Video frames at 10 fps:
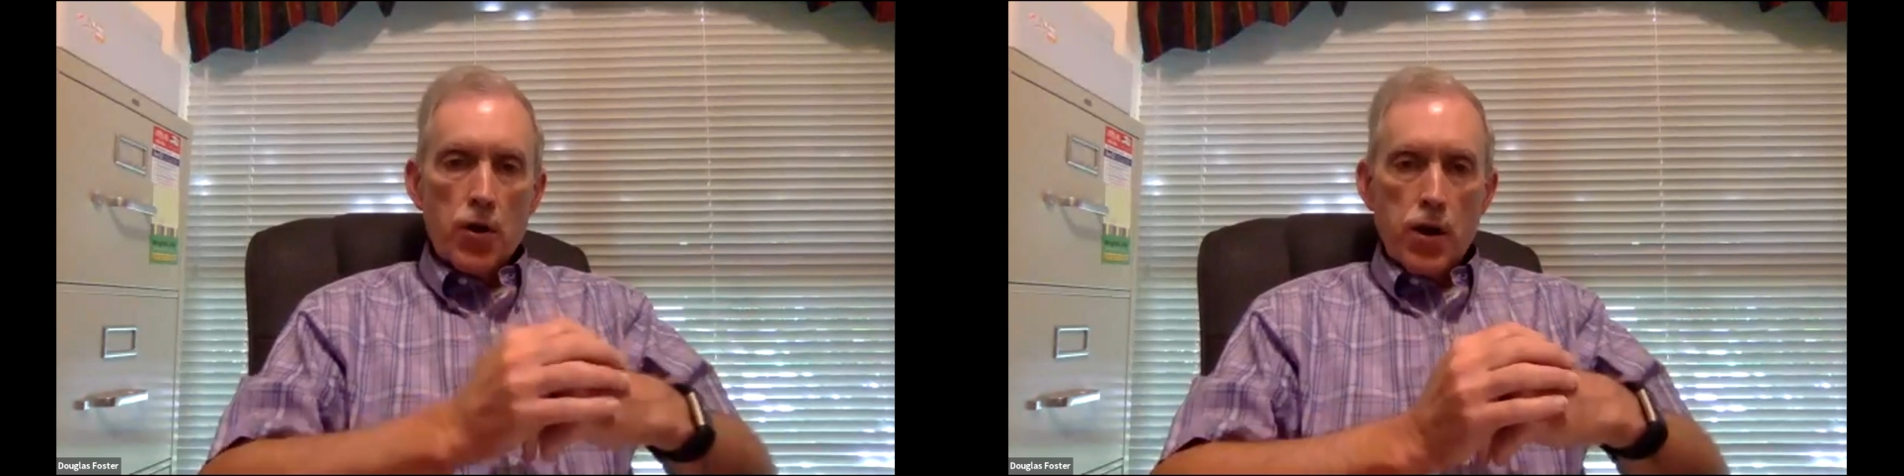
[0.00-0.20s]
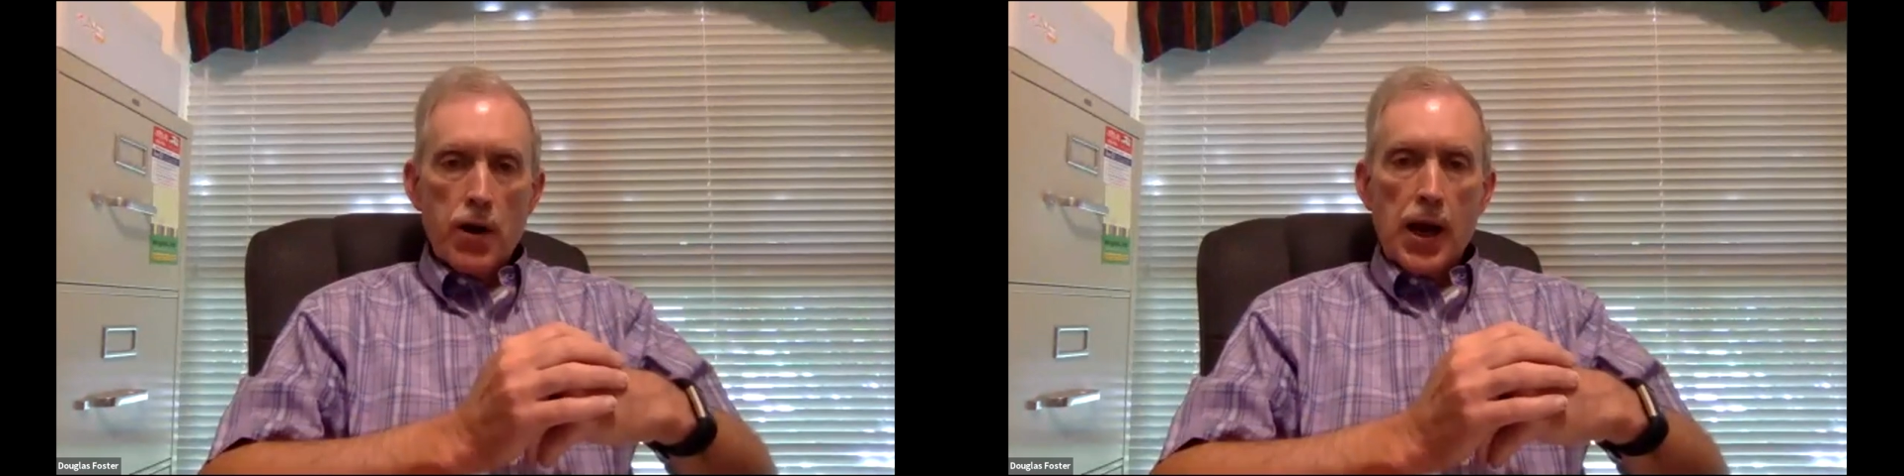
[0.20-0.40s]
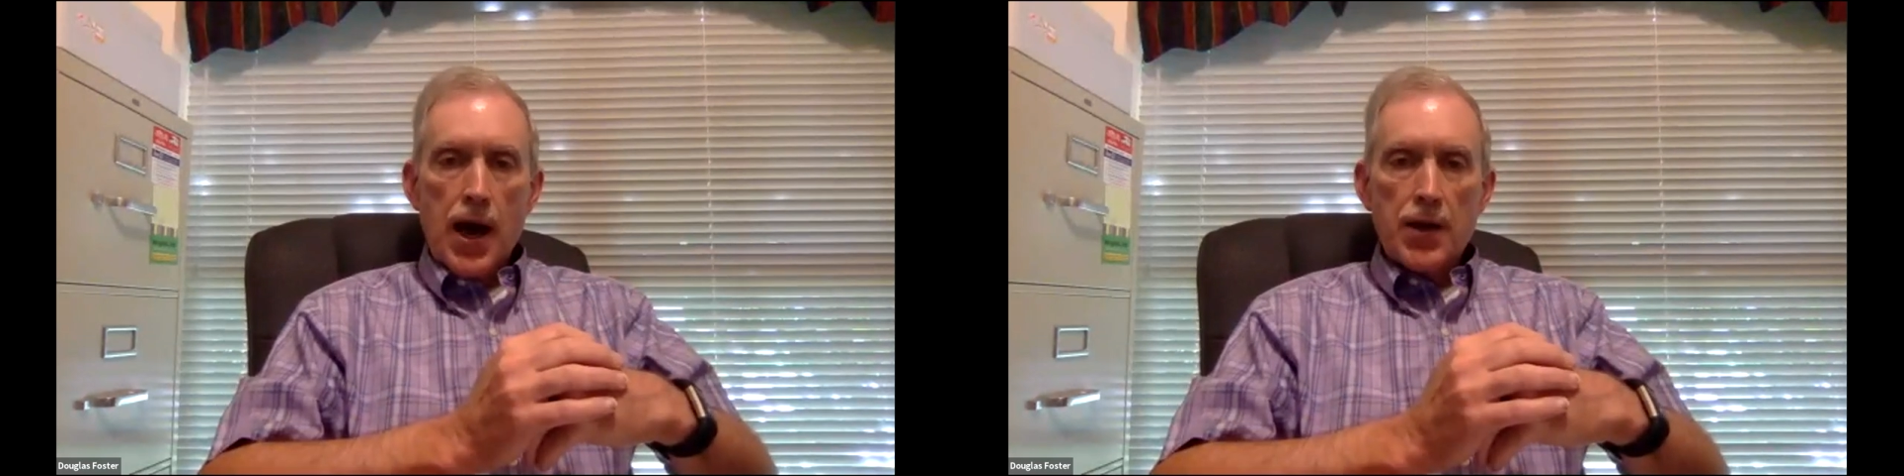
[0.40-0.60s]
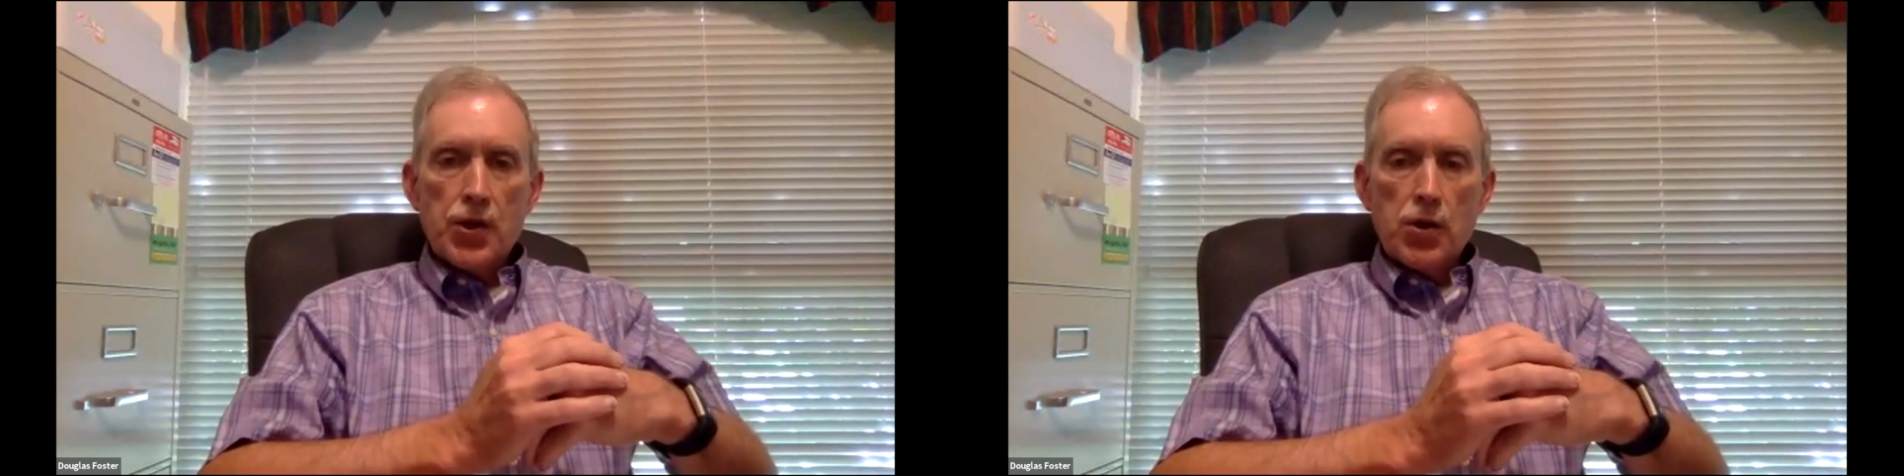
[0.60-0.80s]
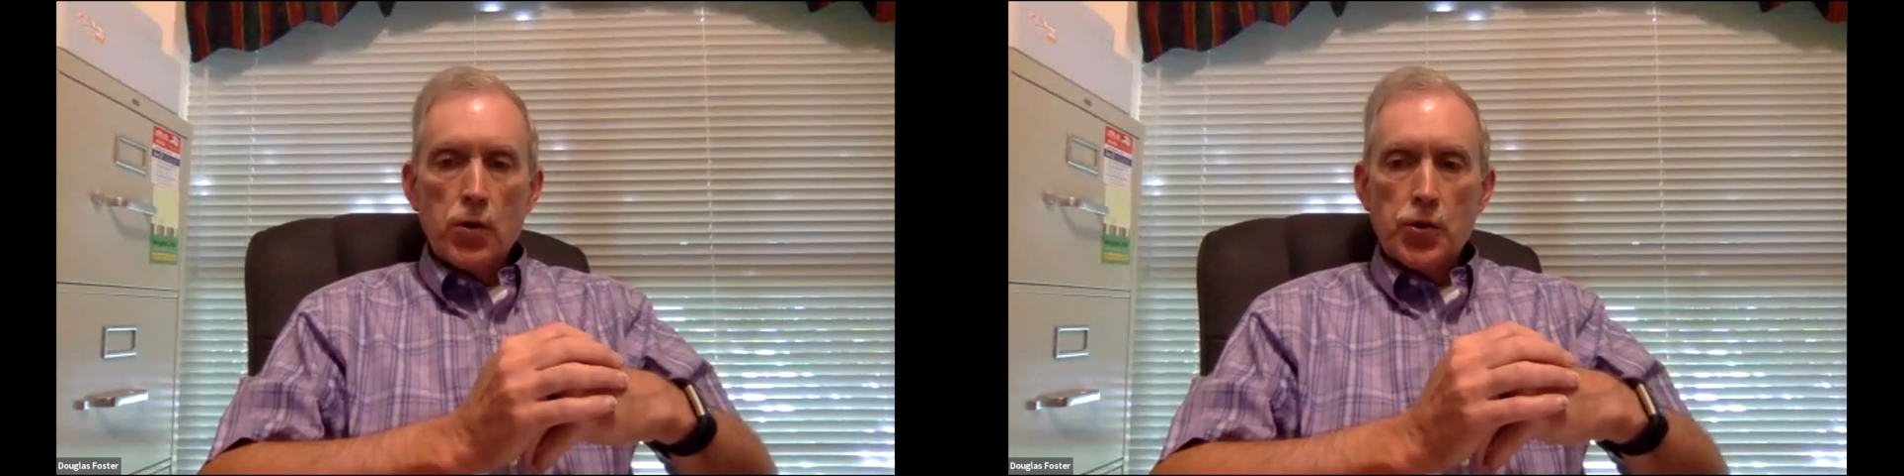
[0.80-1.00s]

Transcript: year in high school